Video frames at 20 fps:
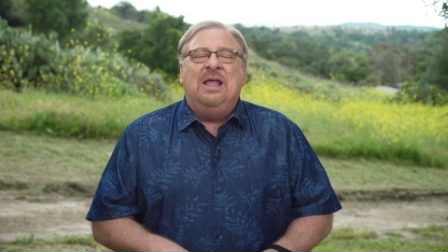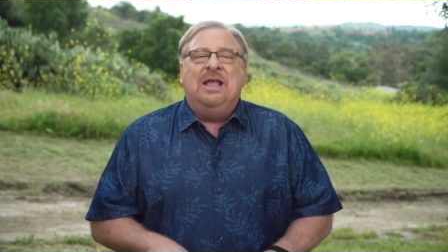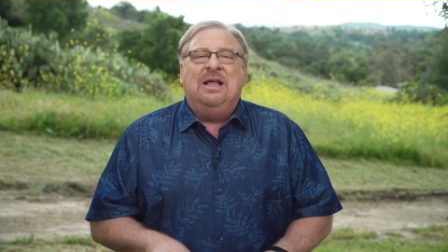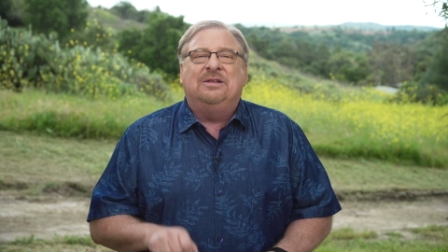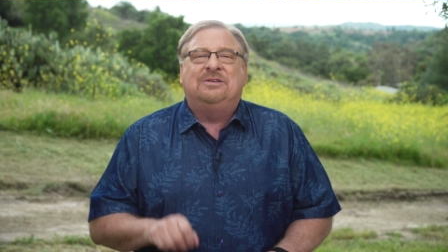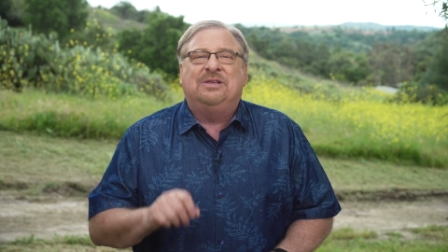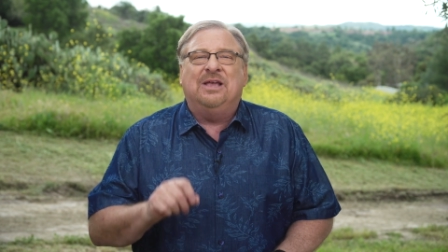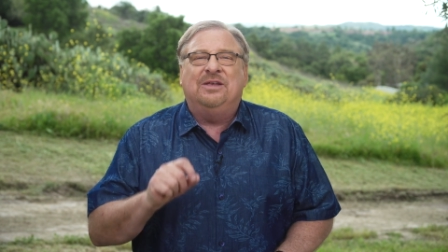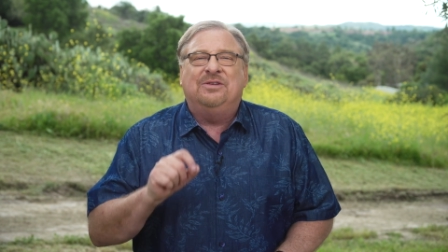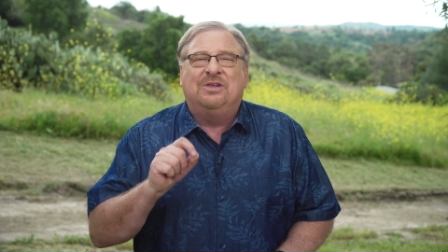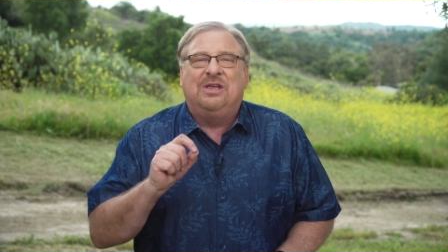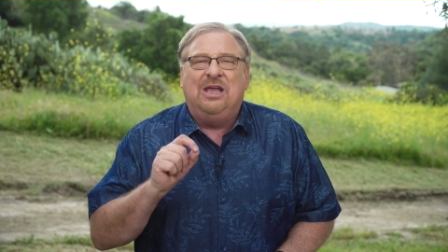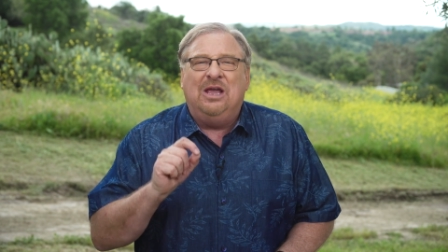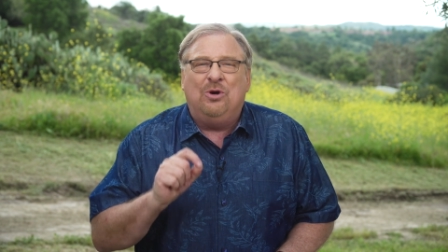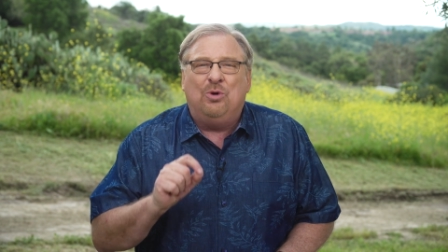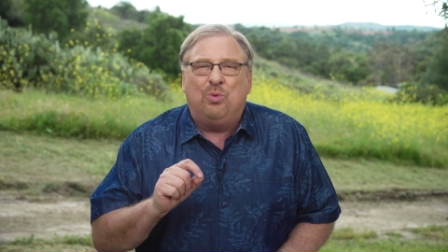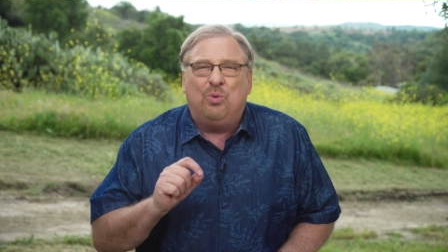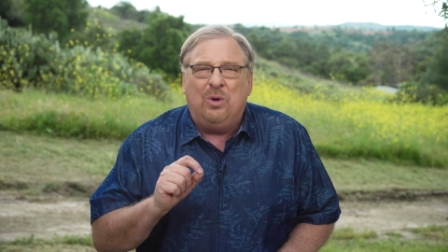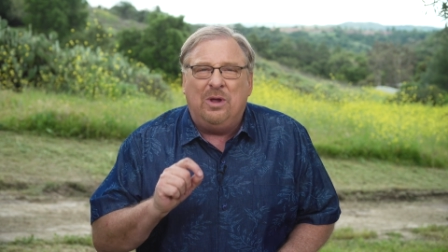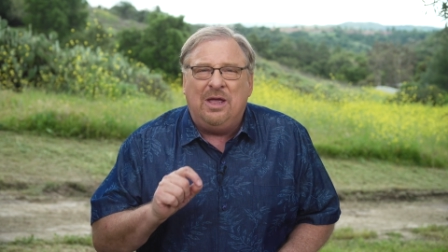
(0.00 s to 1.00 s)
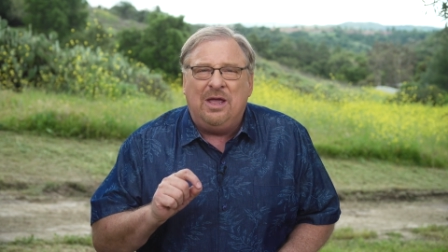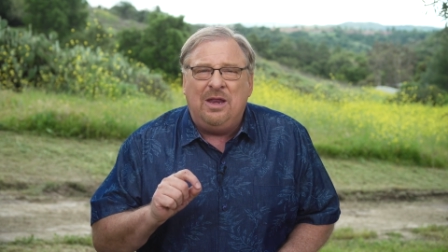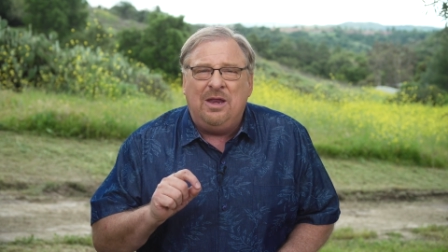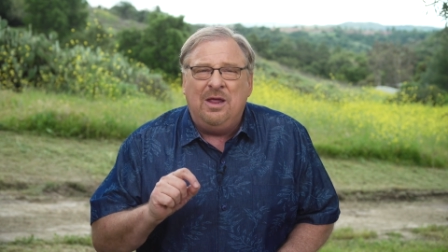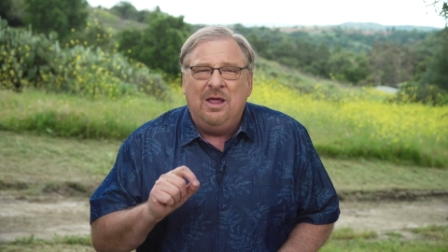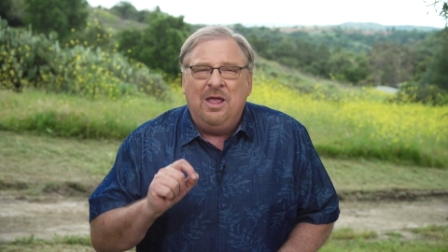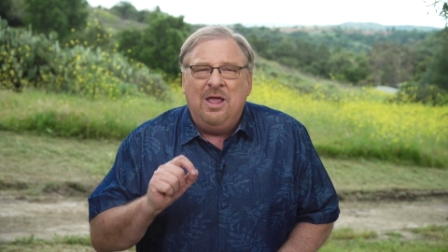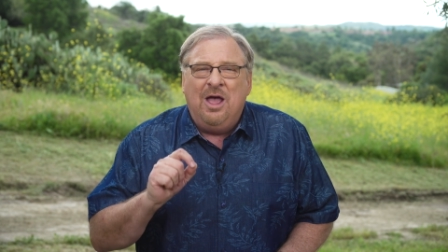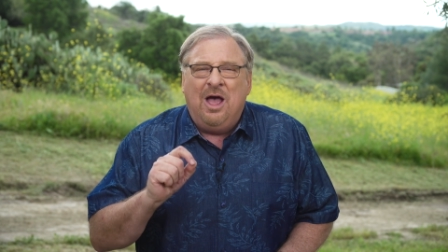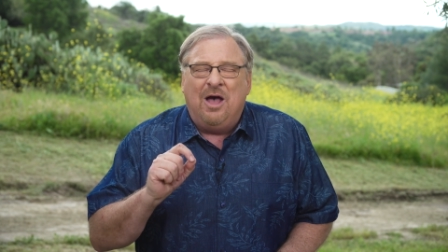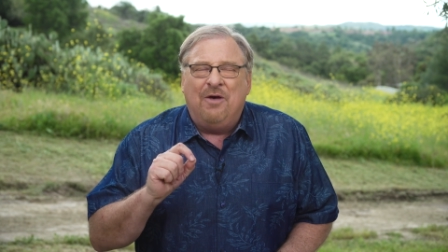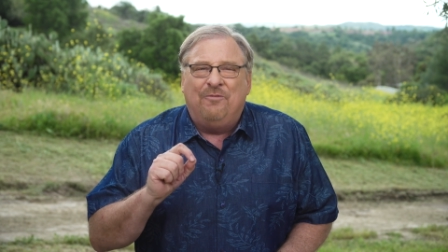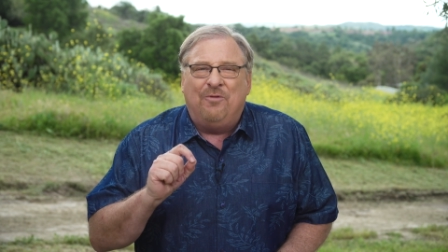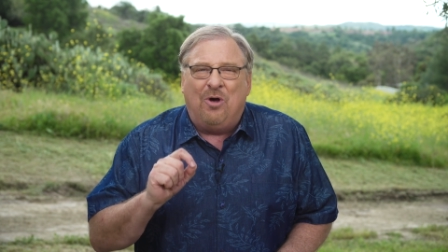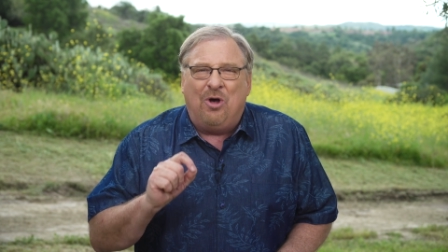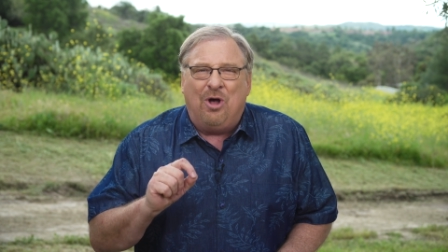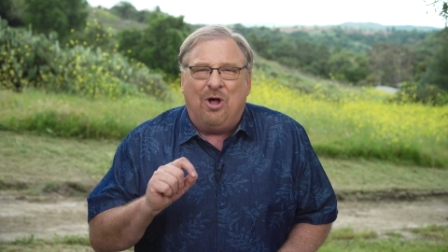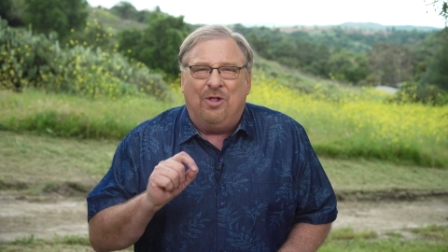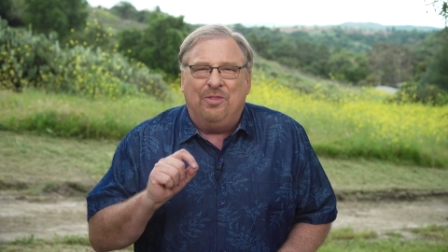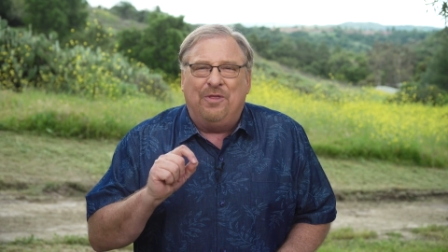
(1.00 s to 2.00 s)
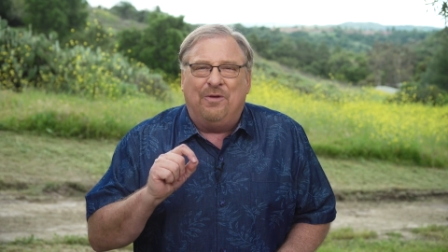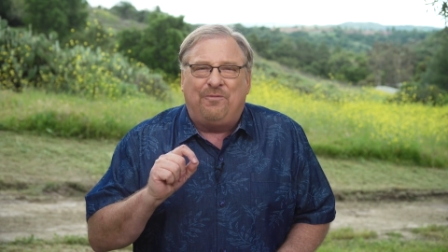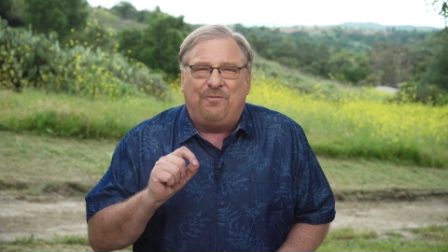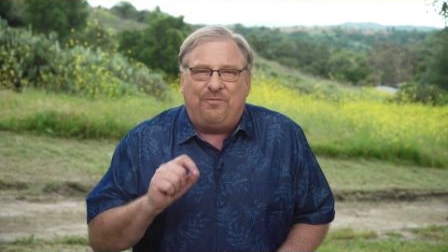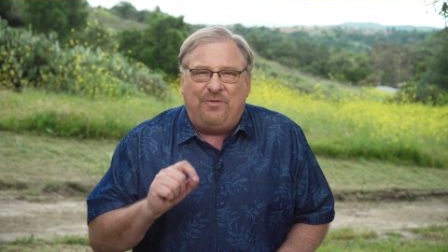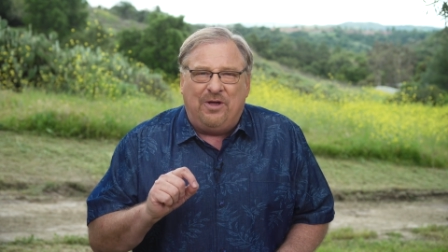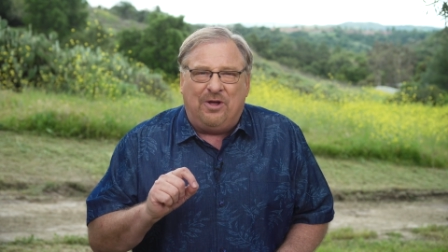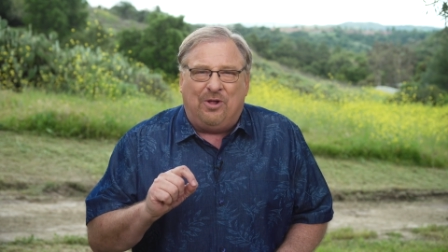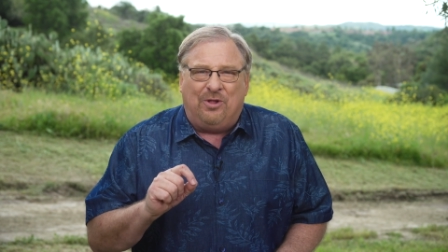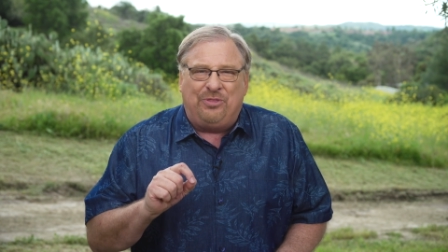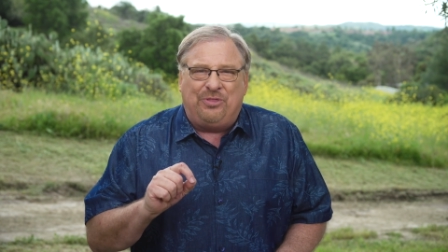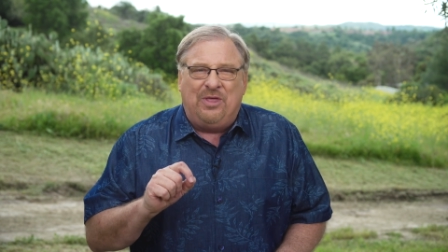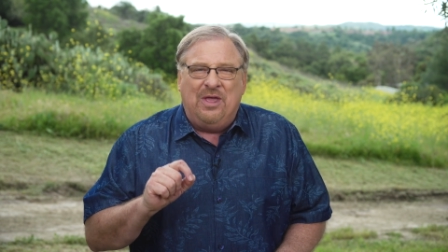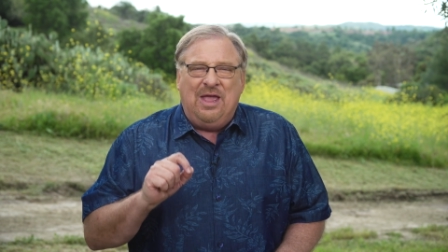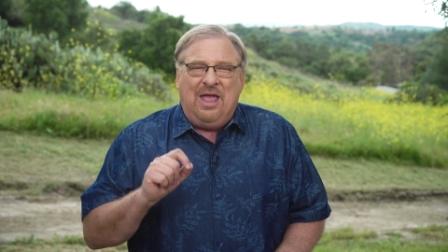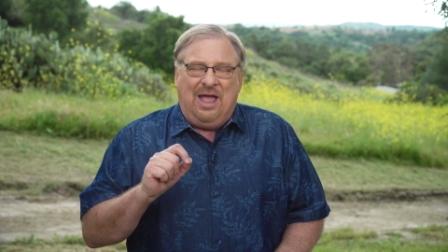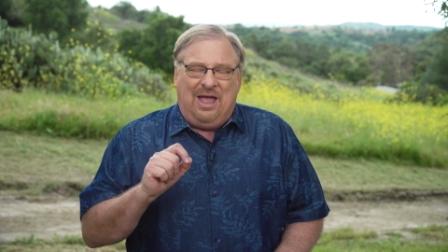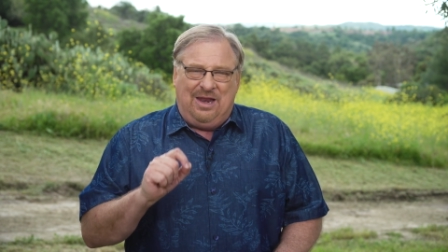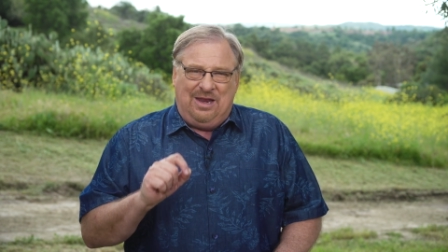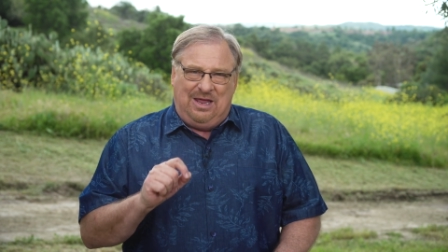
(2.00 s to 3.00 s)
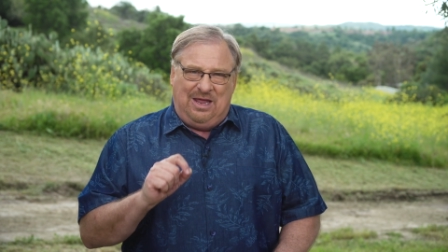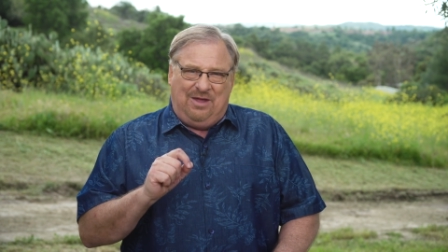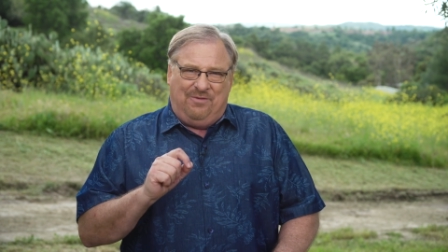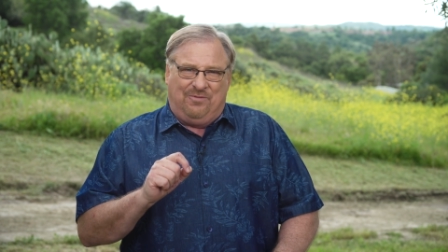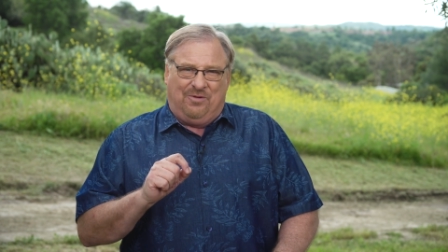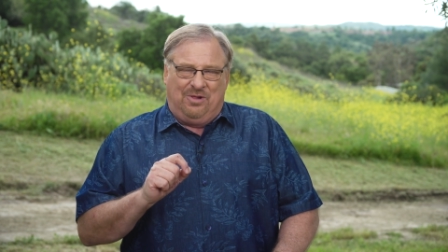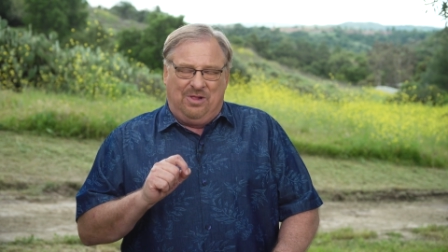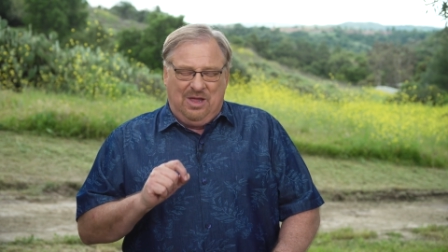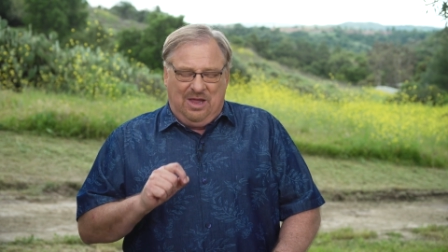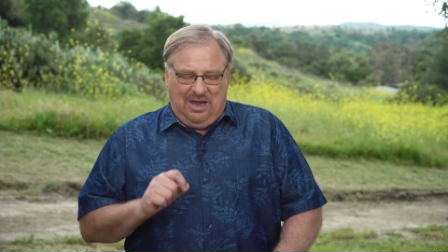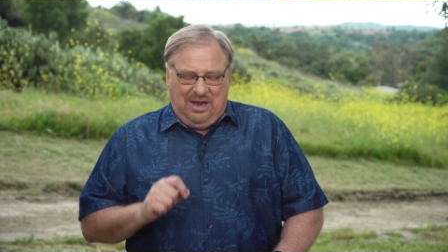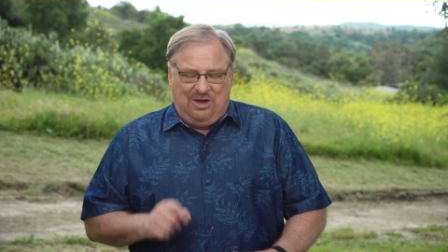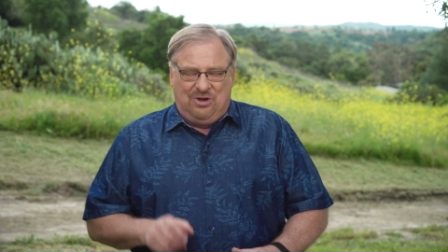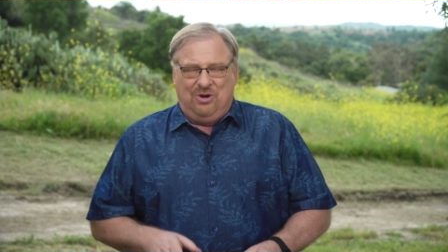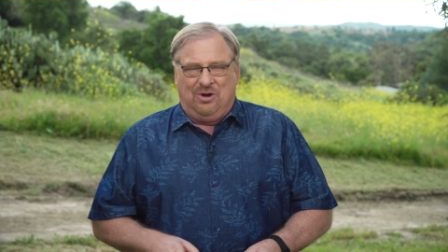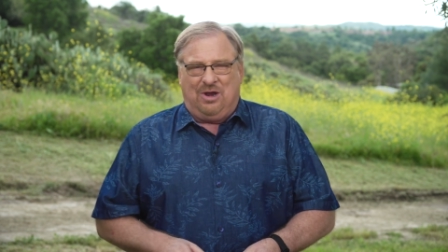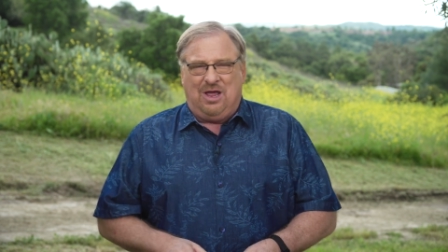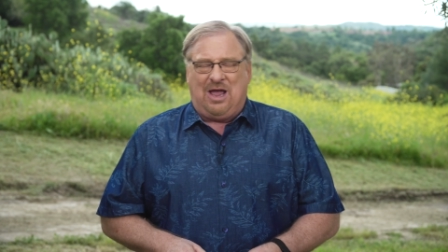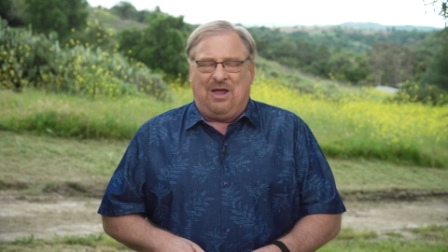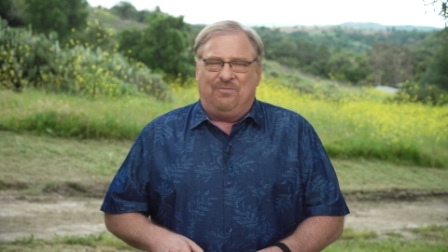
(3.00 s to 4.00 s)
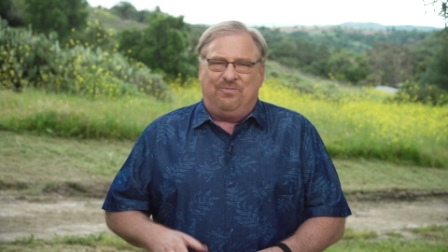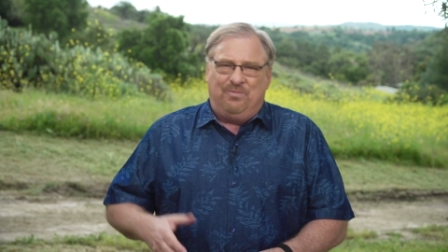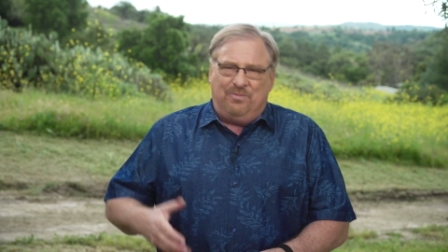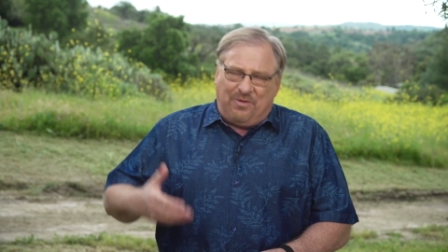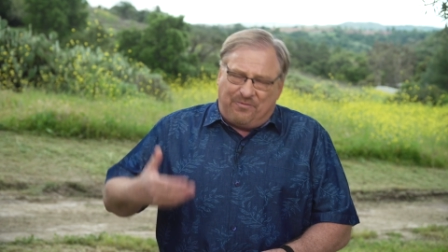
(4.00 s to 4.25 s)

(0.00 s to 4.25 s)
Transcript: It says, get rid of all the filth and evil in your life.